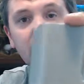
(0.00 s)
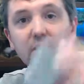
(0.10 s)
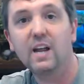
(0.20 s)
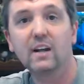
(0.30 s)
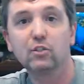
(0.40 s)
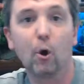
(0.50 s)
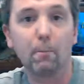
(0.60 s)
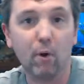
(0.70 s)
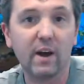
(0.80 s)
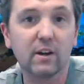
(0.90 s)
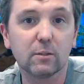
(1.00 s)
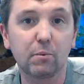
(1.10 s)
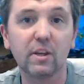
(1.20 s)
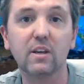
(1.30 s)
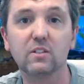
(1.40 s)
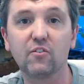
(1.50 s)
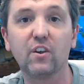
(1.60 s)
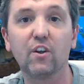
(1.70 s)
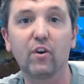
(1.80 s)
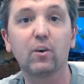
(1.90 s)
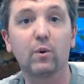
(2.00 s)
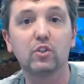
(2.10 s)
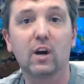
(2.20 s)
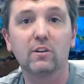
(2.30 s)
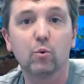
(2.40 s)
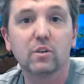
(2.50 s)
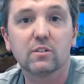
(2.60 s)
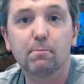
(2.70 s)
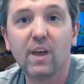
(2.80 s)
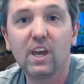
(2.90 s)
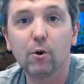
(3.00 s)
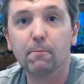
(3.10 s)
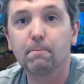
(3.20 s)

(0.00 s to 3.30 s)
Donjo product, please feel free to reach out to us. Thank you.